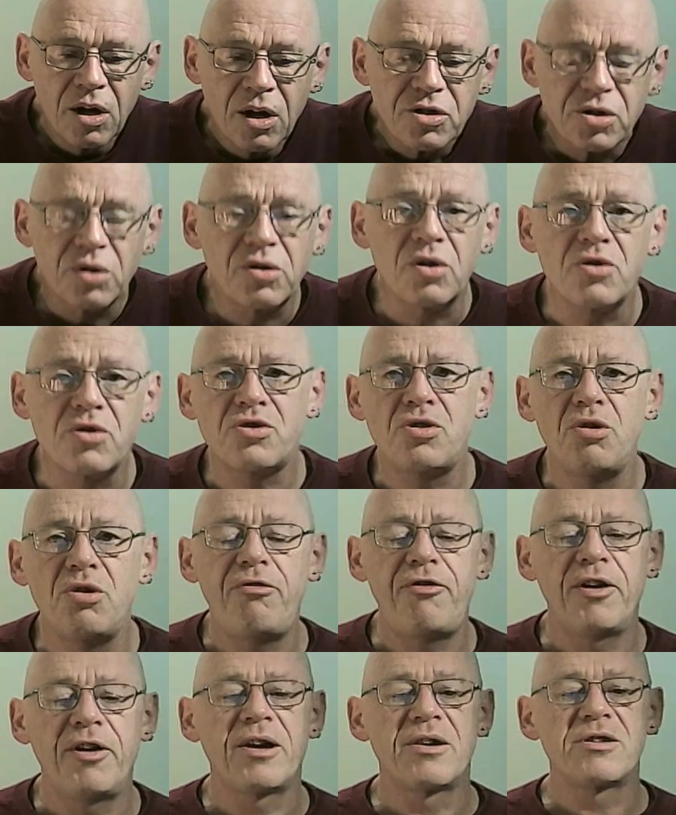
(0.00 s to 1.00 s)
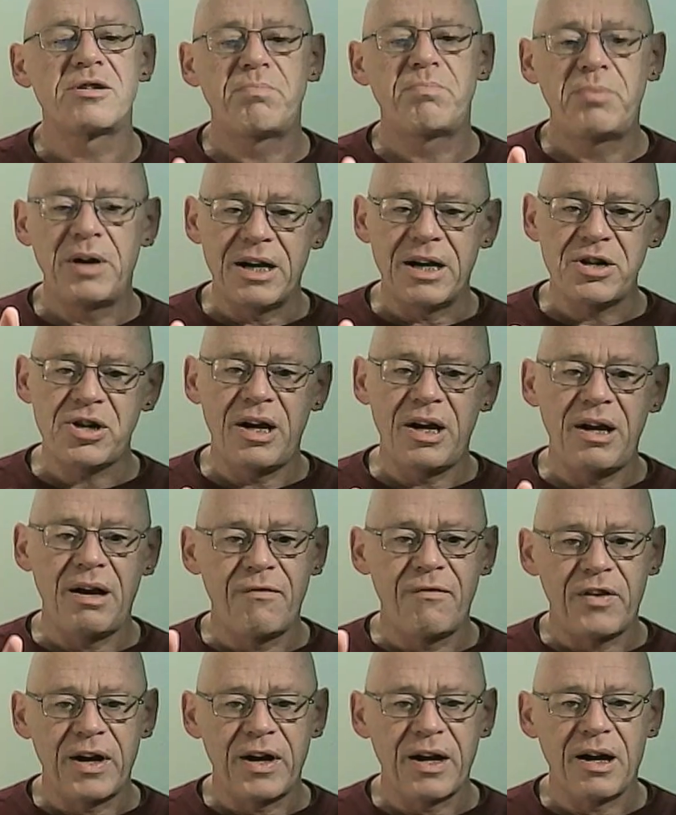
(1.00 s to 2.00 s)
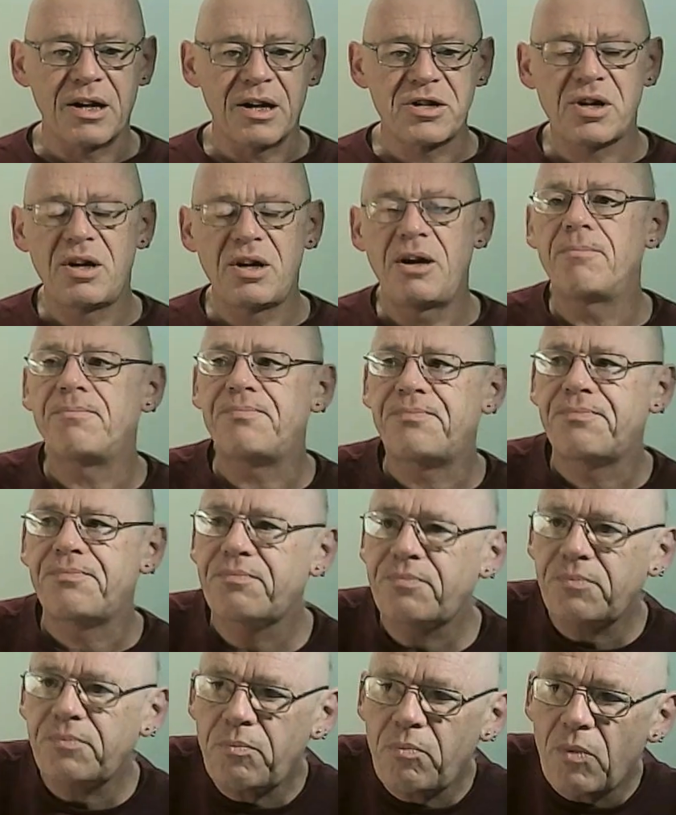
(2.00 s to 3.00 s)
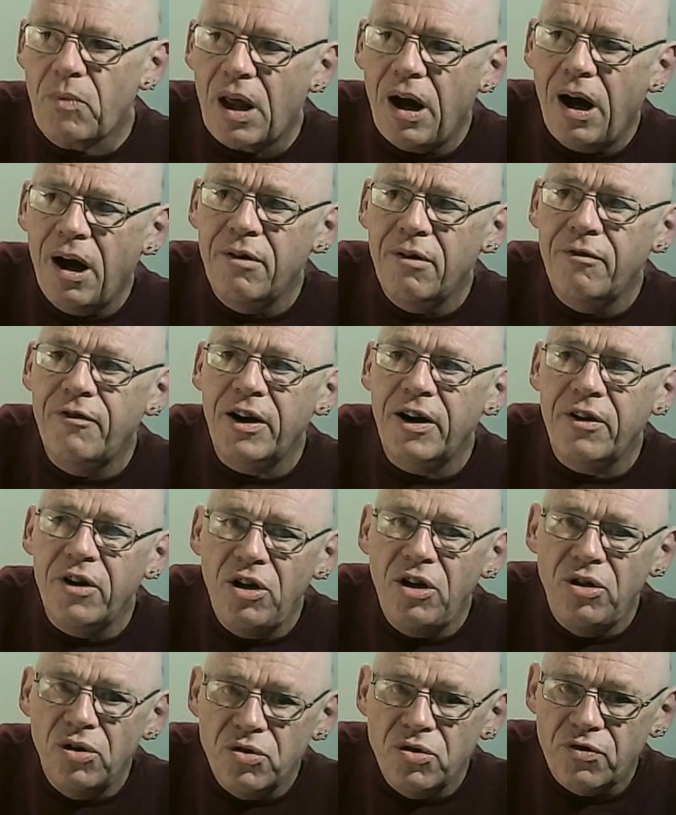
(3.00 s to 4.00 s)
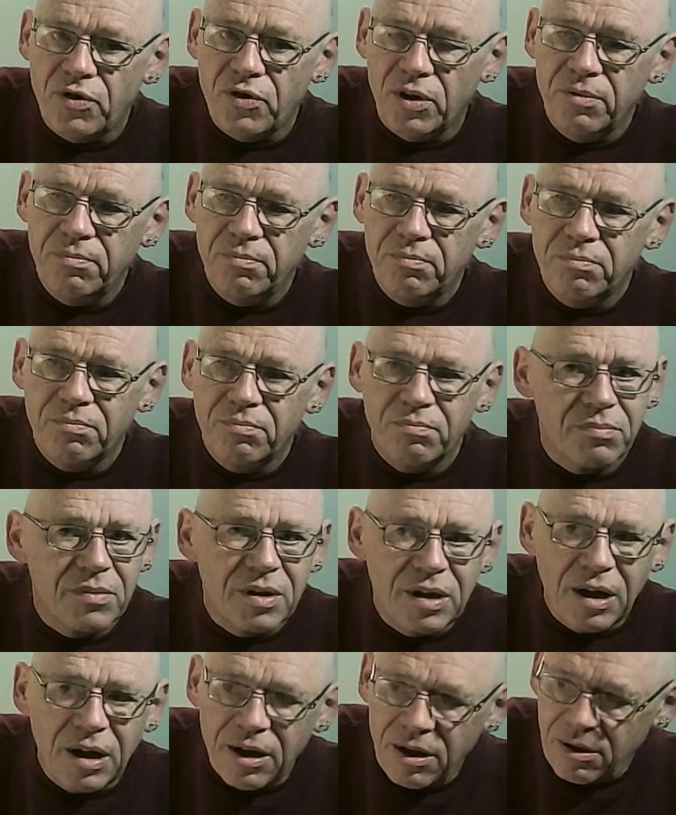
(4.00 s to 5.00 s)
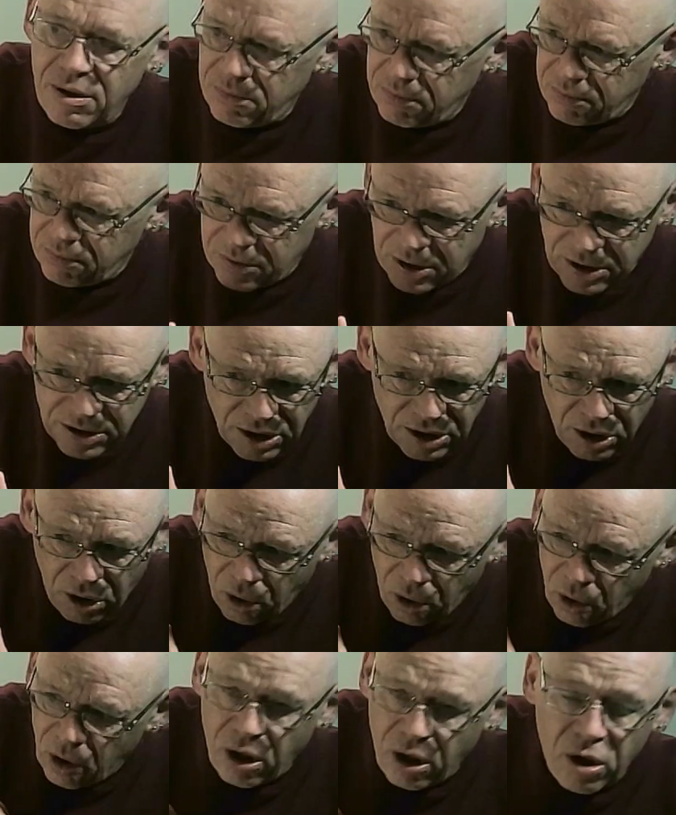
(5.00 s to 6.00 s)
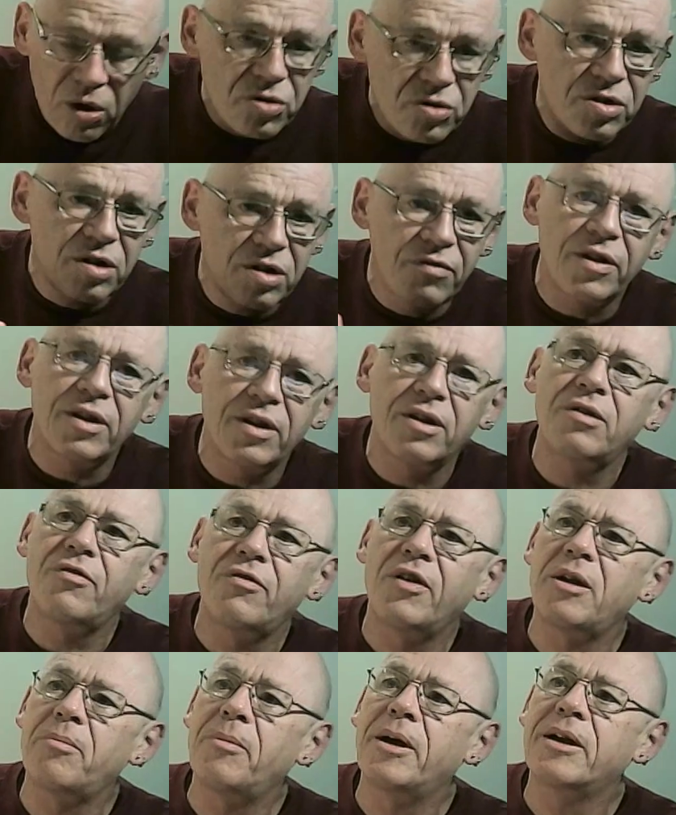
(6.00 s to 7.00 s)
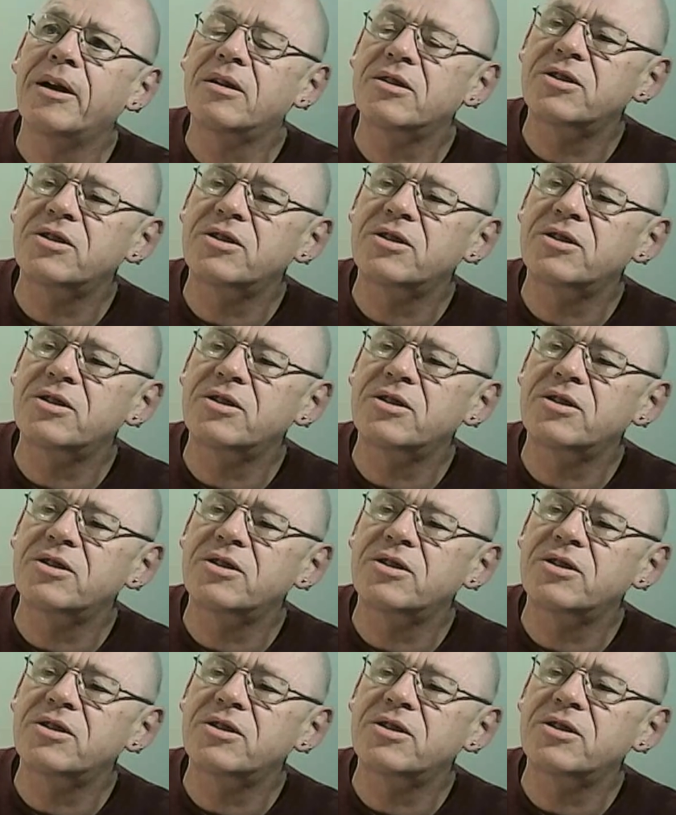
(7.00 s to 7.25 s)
So those two figures, Piaget and Vygotsky, are very useful. There's a whole host of other developmental